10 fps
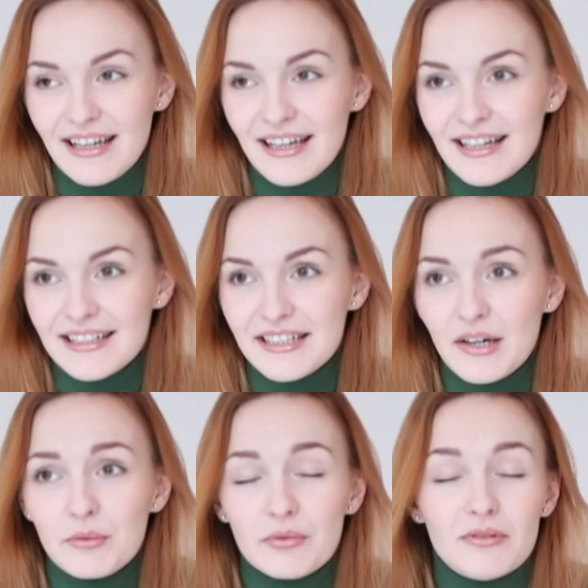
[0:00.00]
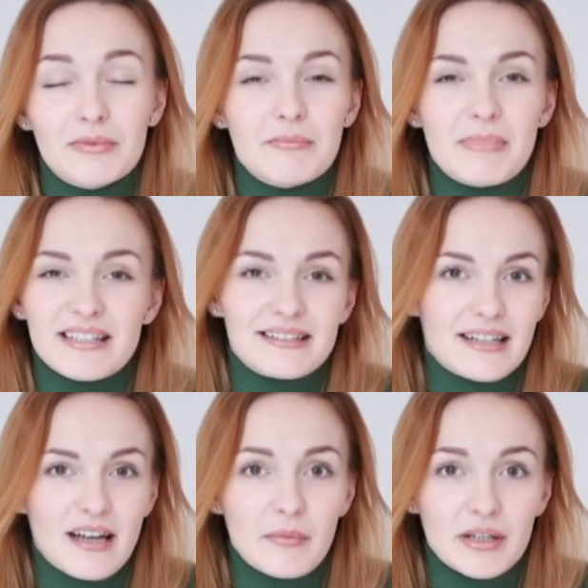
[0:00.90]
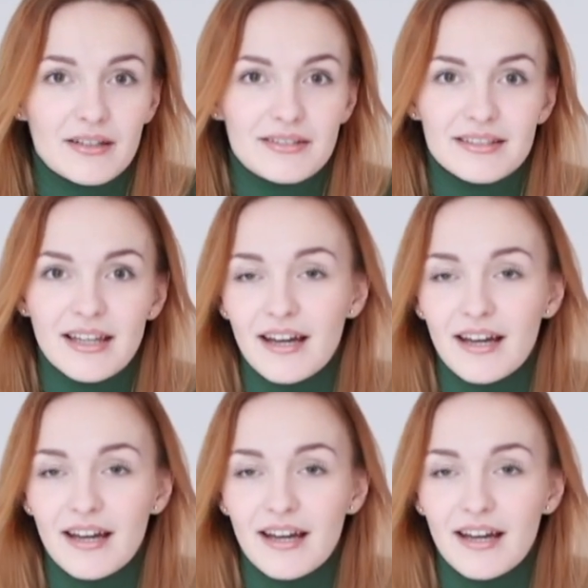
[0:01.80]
and I would probably mess that up because